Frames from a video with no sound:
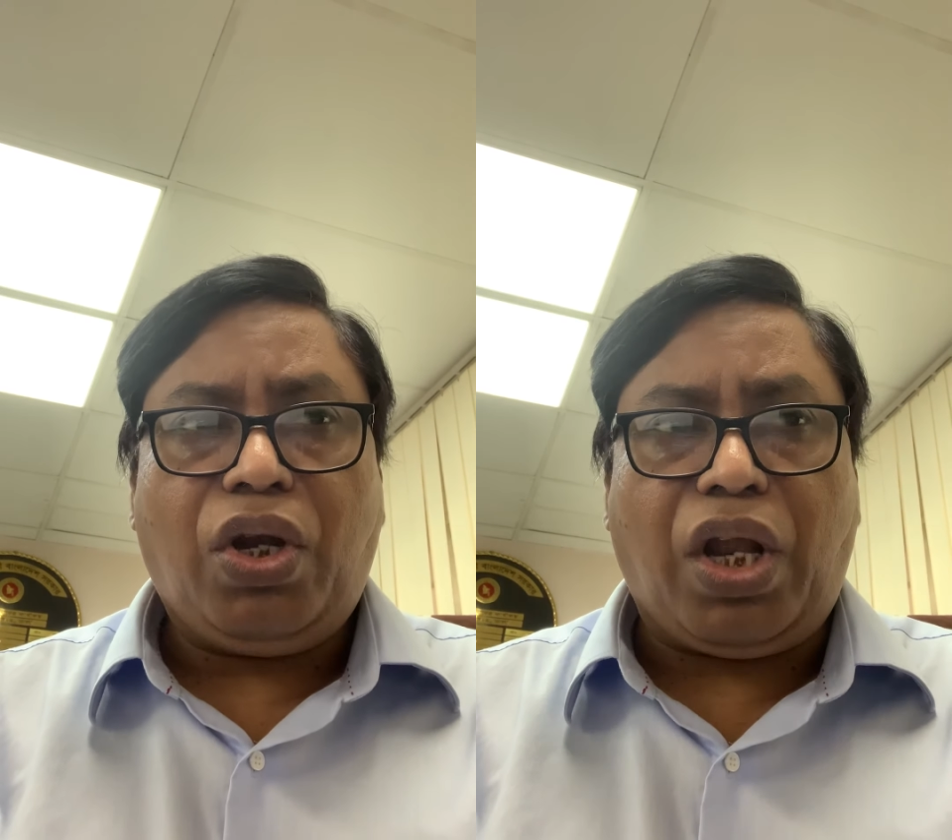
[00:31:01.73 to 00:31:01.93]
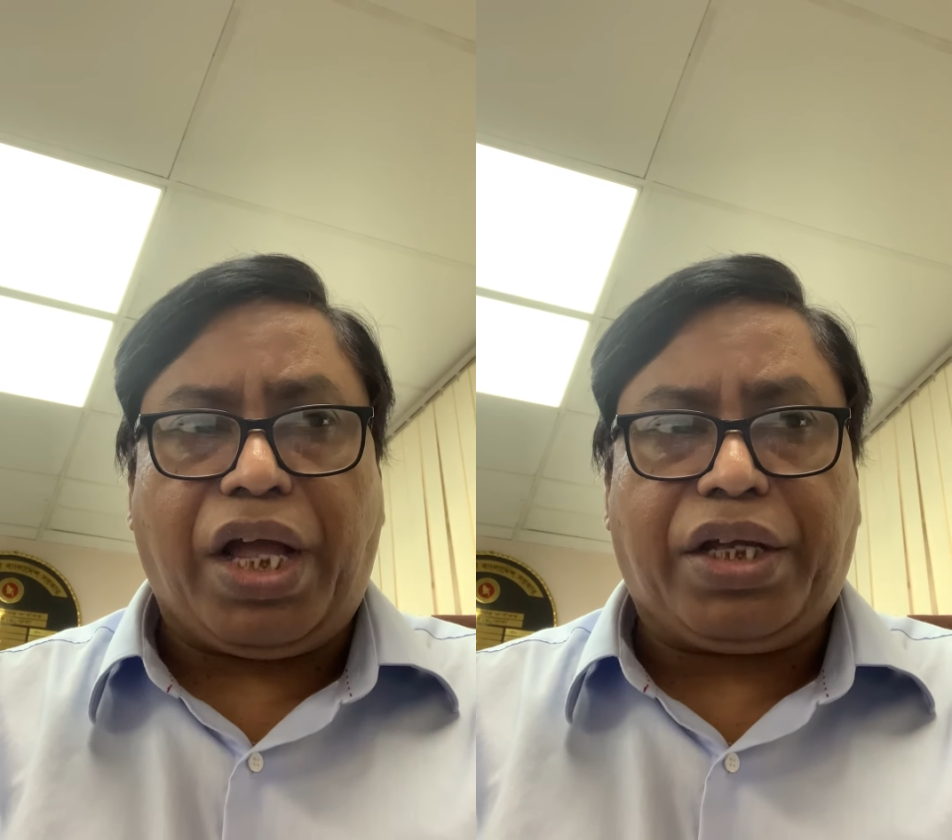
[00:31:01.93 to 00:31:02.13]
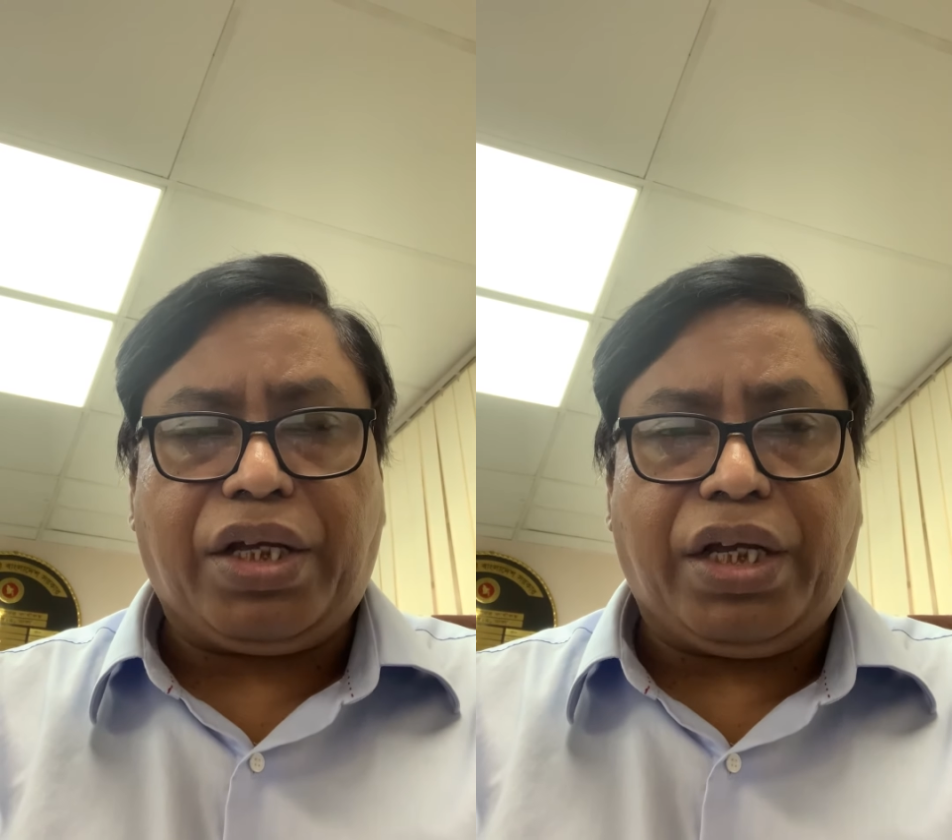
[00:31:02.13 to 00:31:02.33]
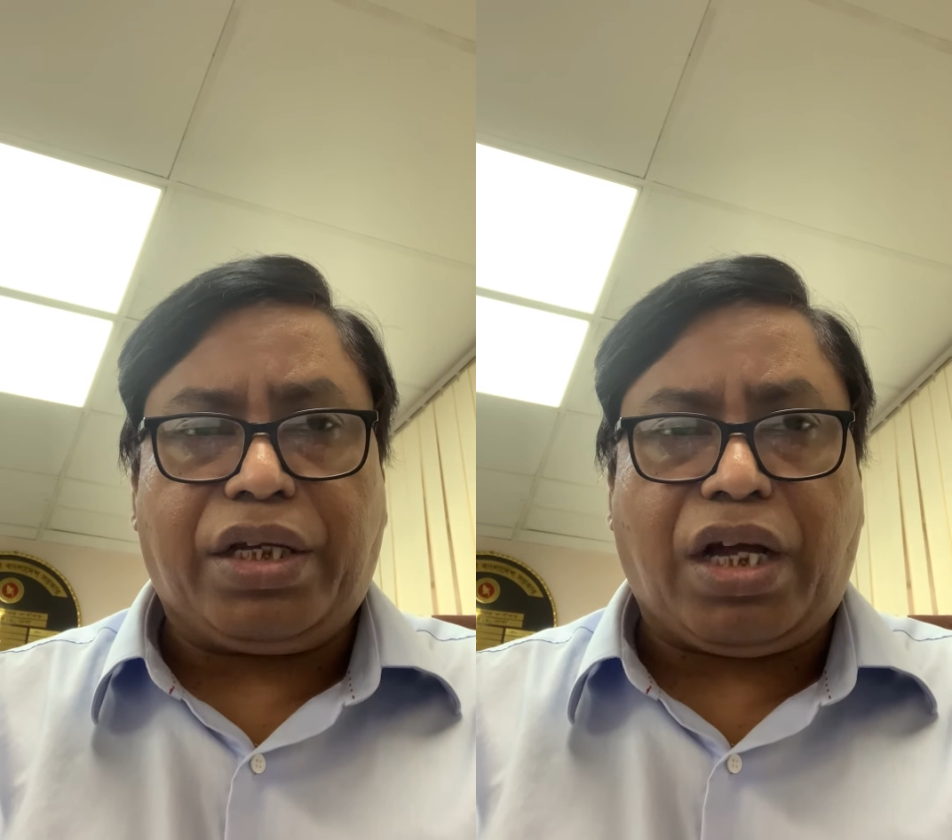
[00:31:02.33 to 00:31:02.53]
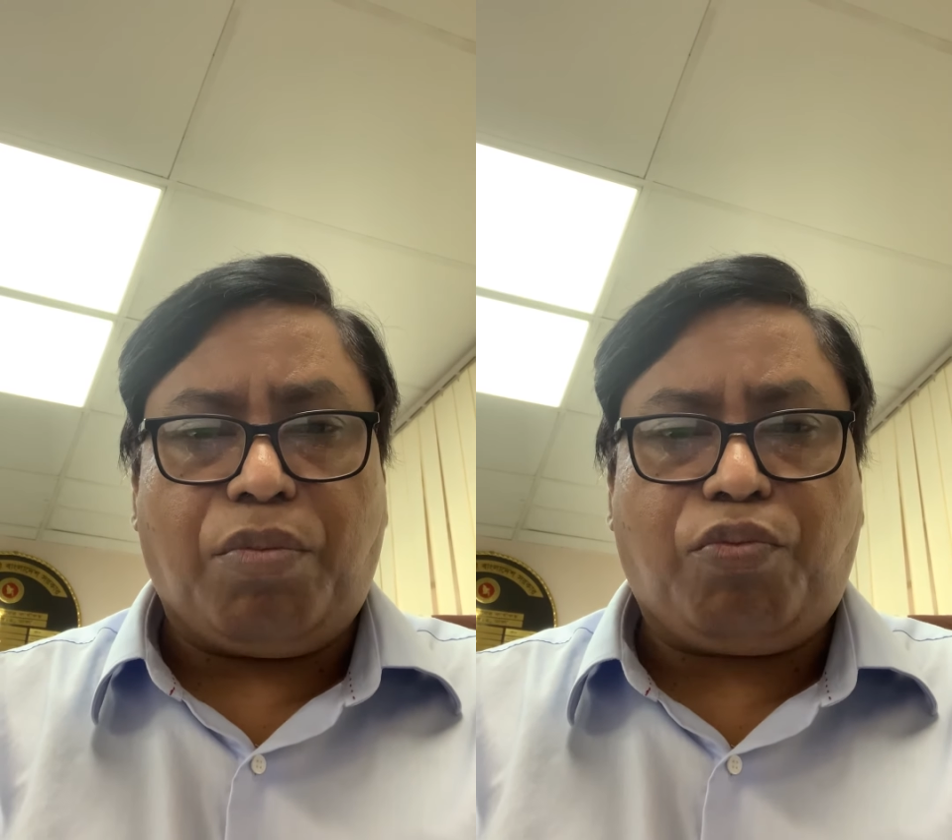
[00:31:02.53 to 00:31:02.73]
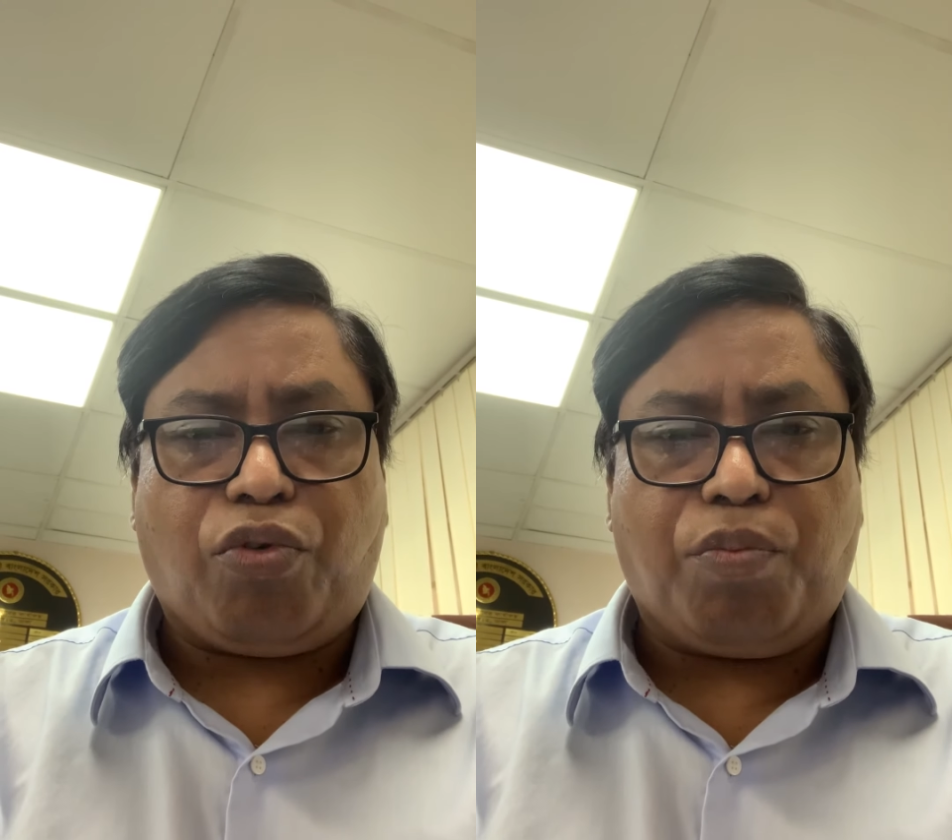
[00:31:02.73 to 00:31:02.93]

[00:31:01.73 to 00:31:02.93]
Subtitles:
like income from